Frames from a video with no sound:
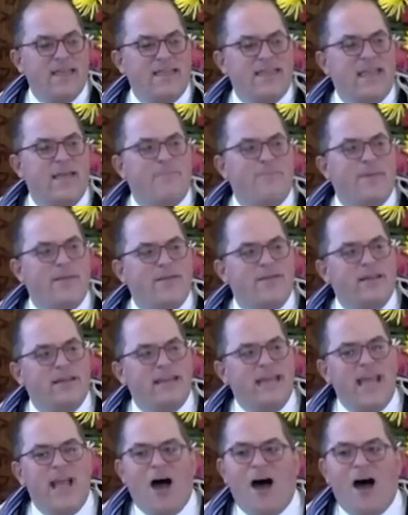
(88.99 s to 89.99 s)
The
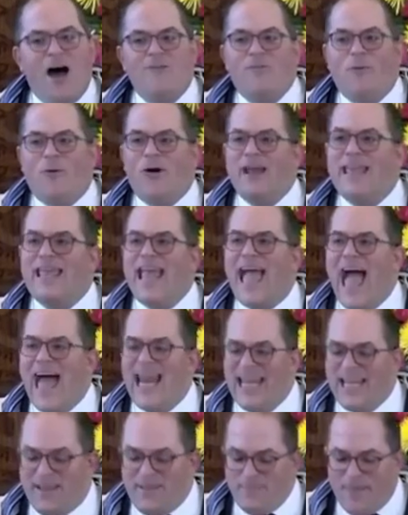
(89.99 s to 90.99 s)
ability of
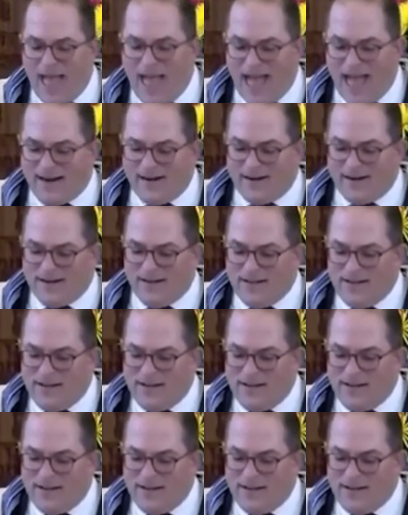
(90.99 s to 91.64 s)
organic matter